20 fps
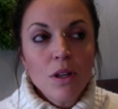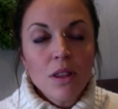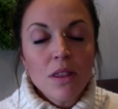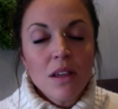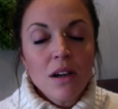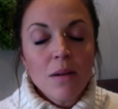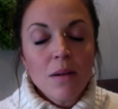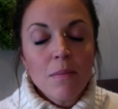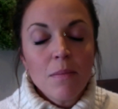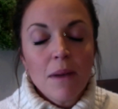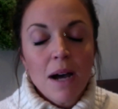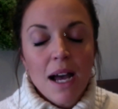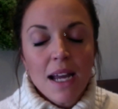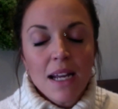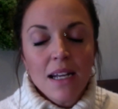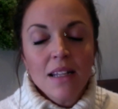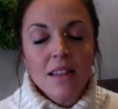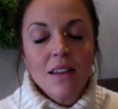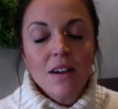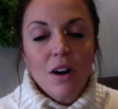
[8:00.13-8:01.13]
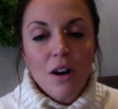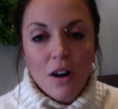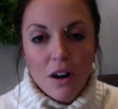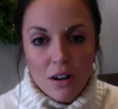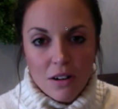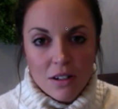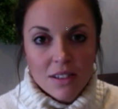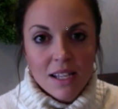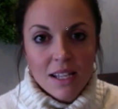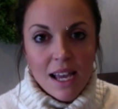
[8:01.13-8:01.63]
their mind and their
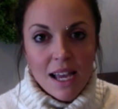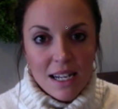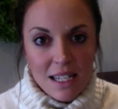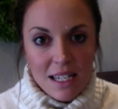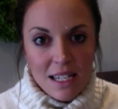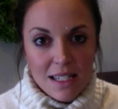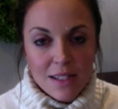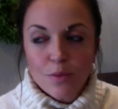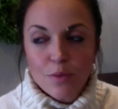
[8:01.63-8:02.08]
hearts at ease